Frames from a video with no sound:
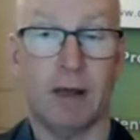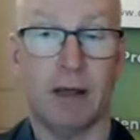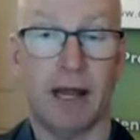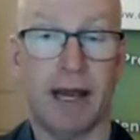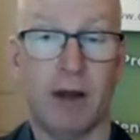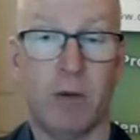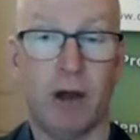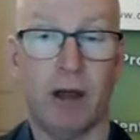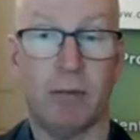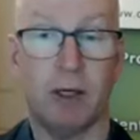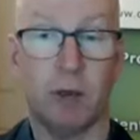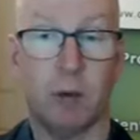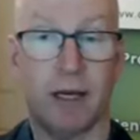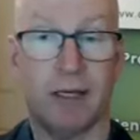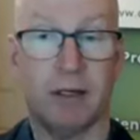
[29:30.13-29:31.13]
anywhere
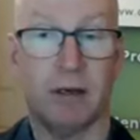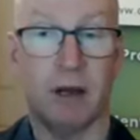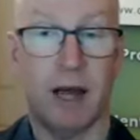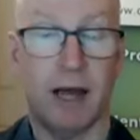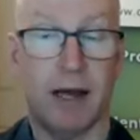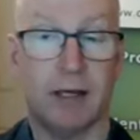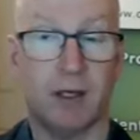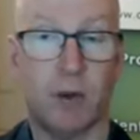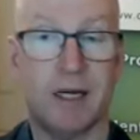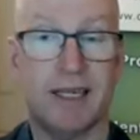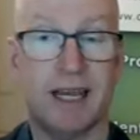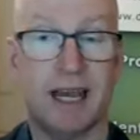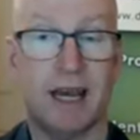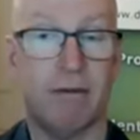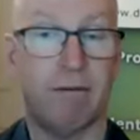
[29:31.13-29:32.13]
between
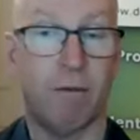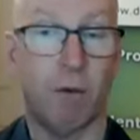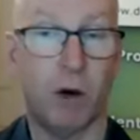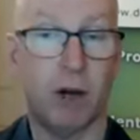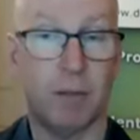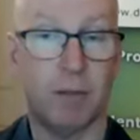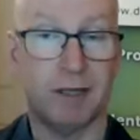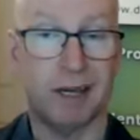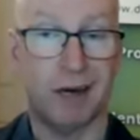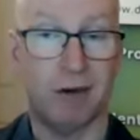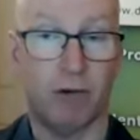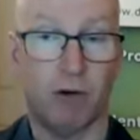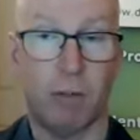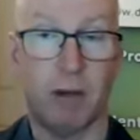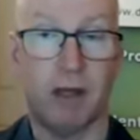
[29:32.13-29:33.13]
20 and 40%
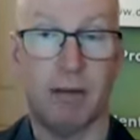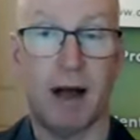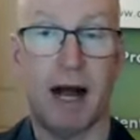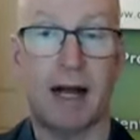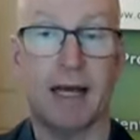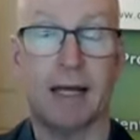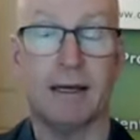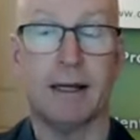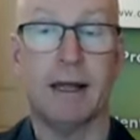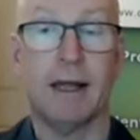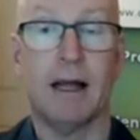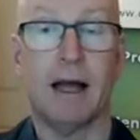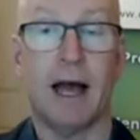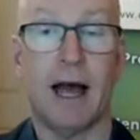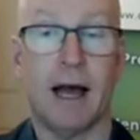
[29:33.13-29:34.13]
drop in the market
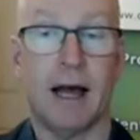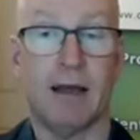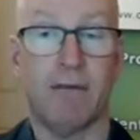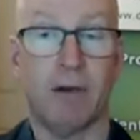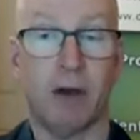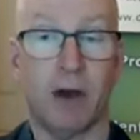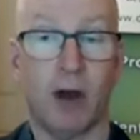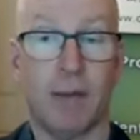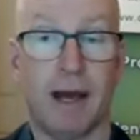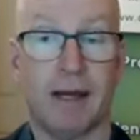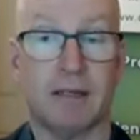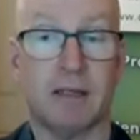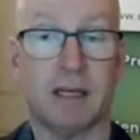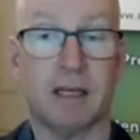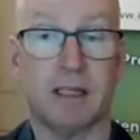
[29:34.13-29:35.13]
if you go
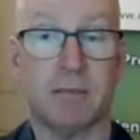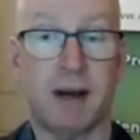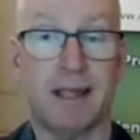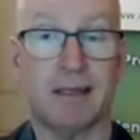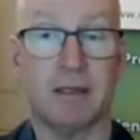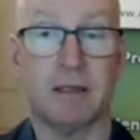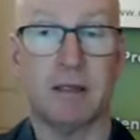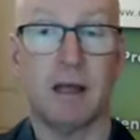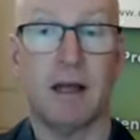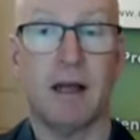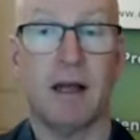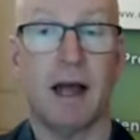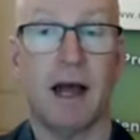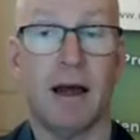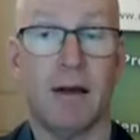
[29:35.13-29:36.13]
back 6 months.
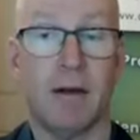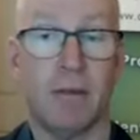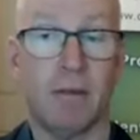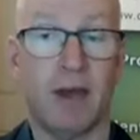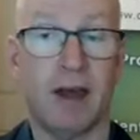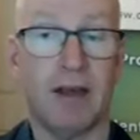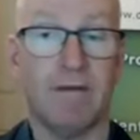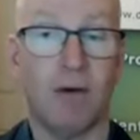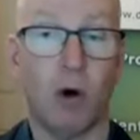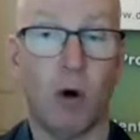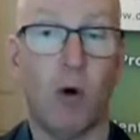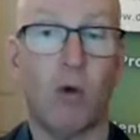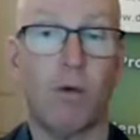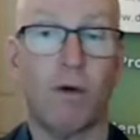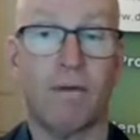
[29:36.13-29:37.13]
They've
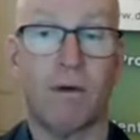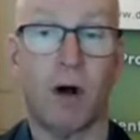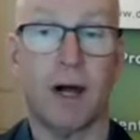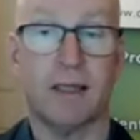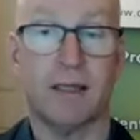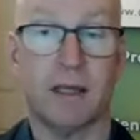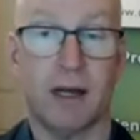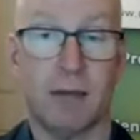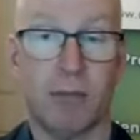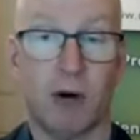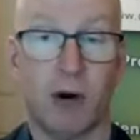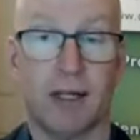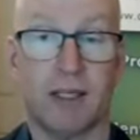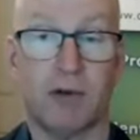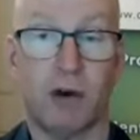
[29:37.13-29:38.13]
all revised their
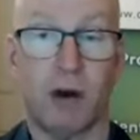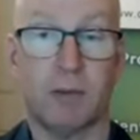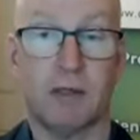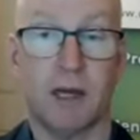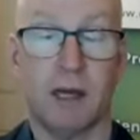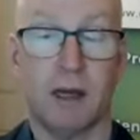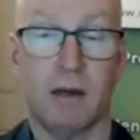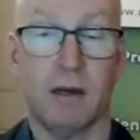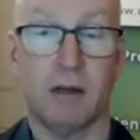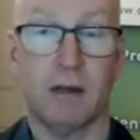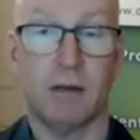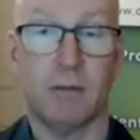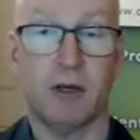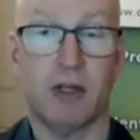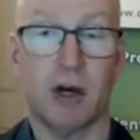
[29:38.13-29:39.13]
price drops, and
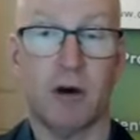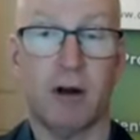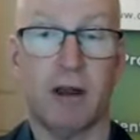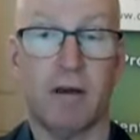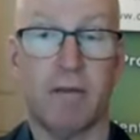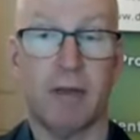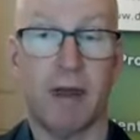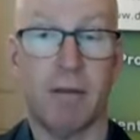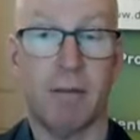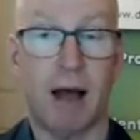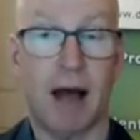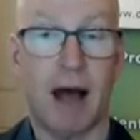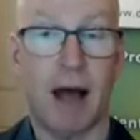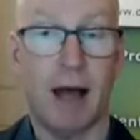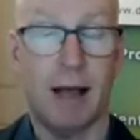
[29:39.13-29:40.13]
the majority of them
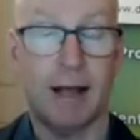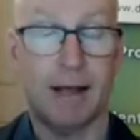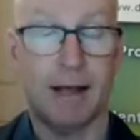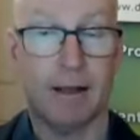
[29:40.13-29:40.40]
are